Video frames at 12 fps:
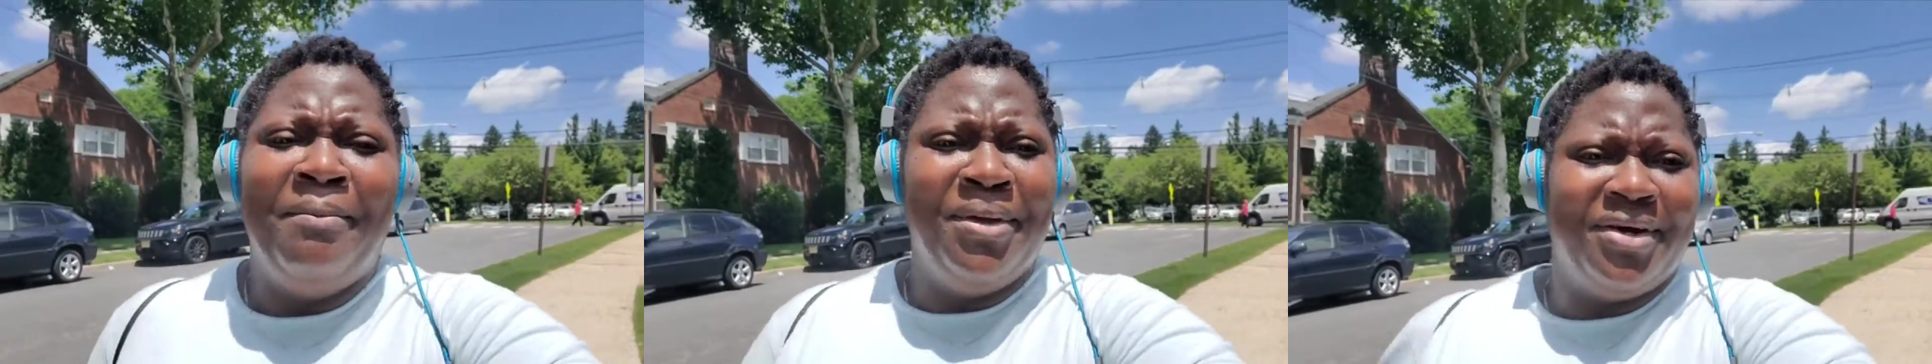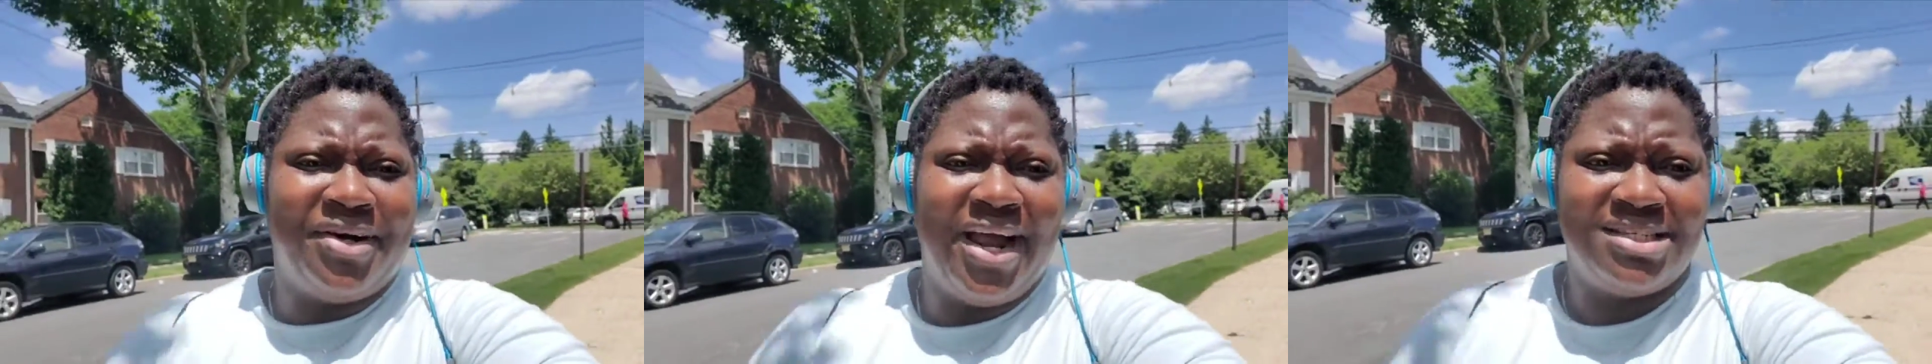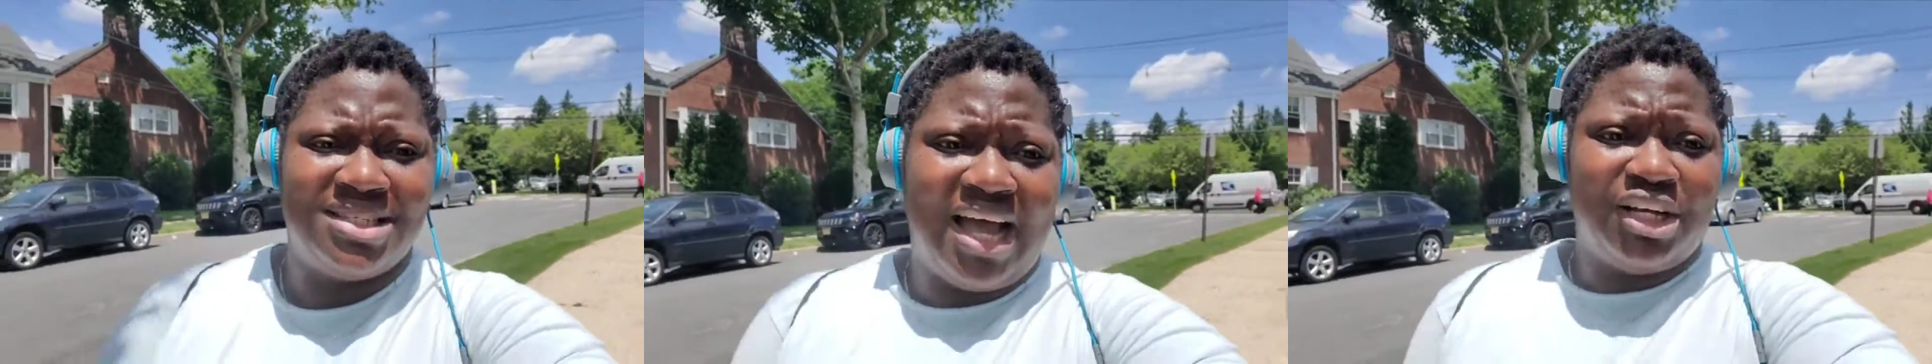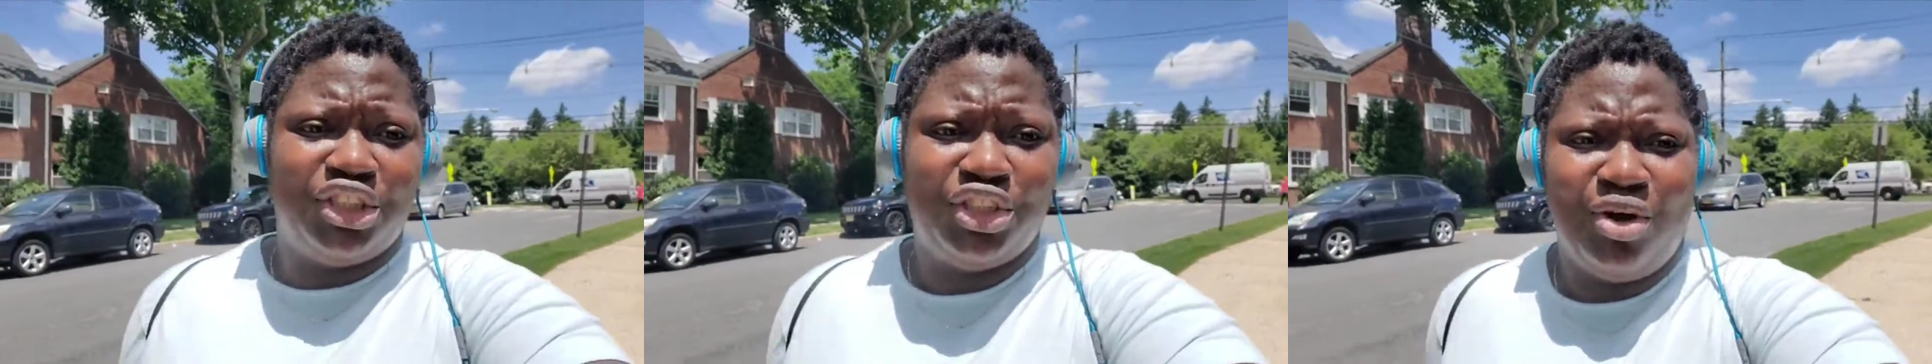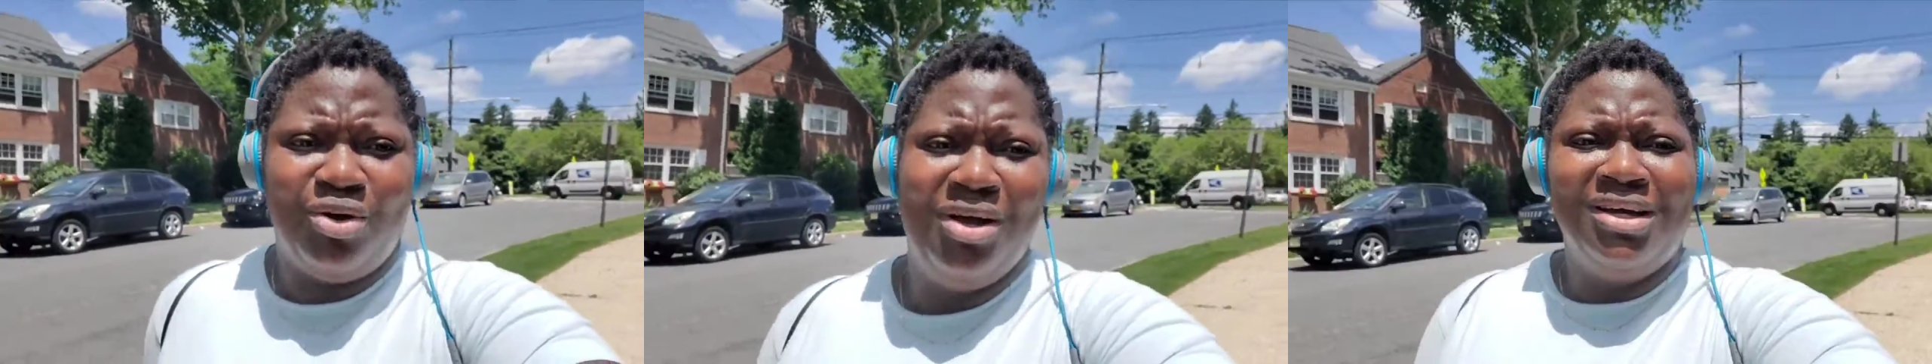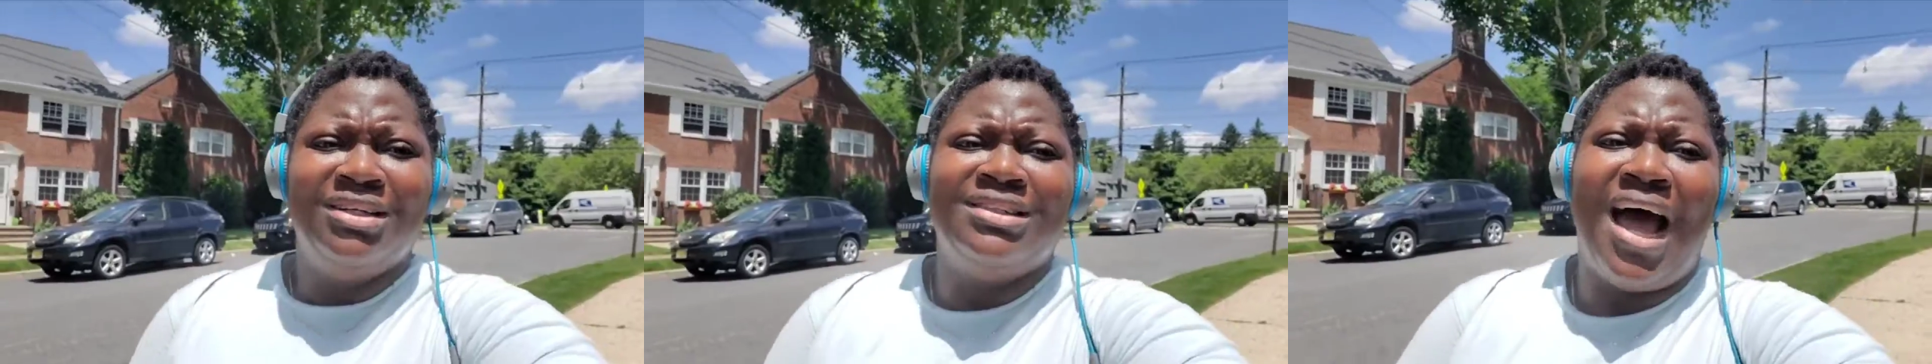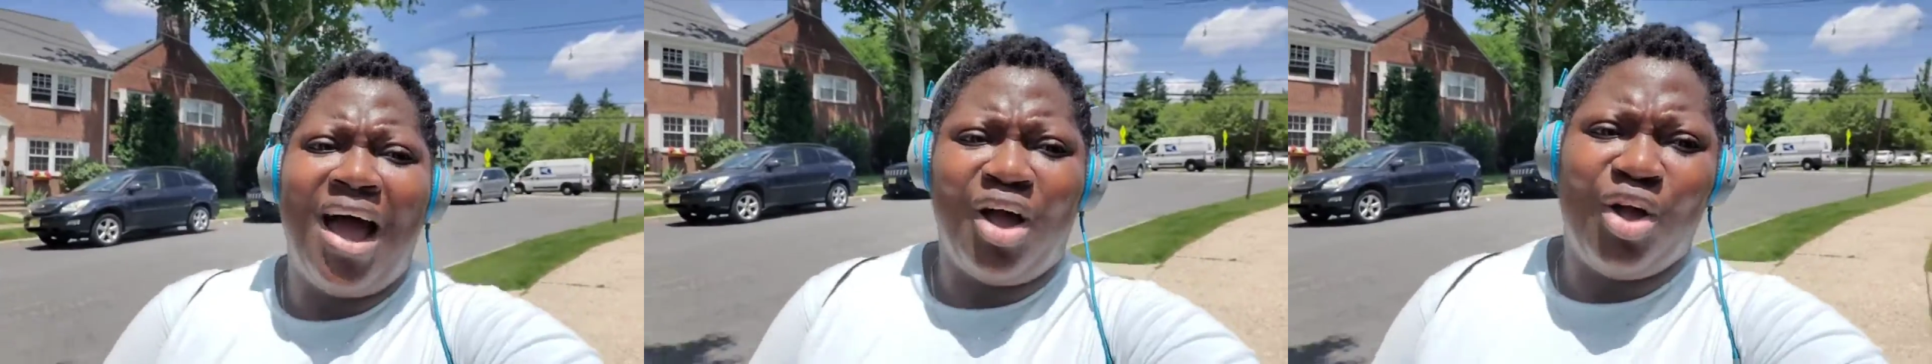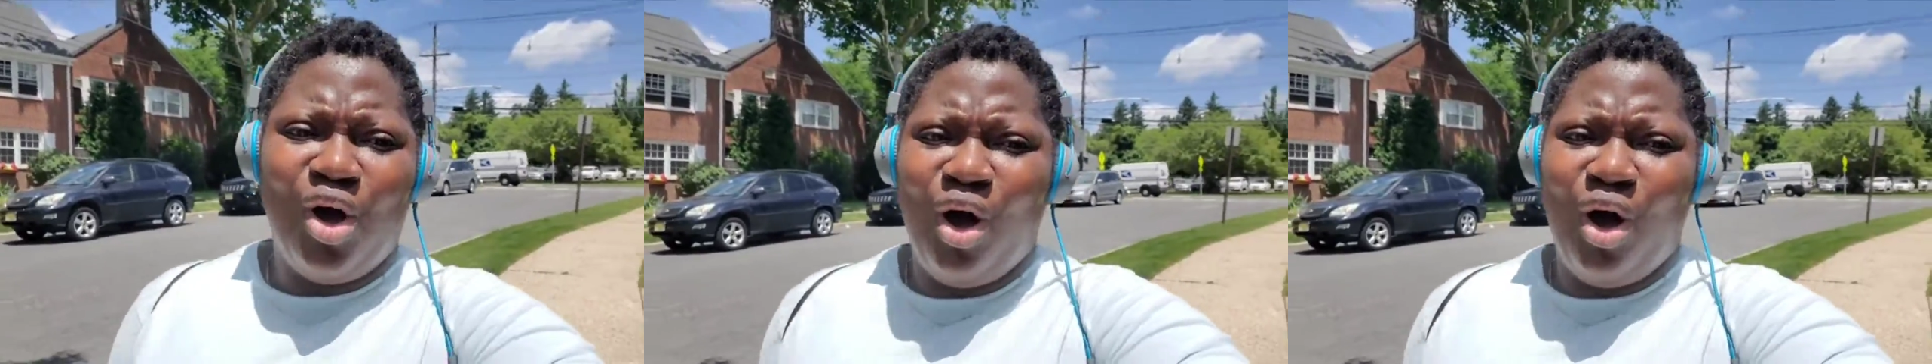be rest assured that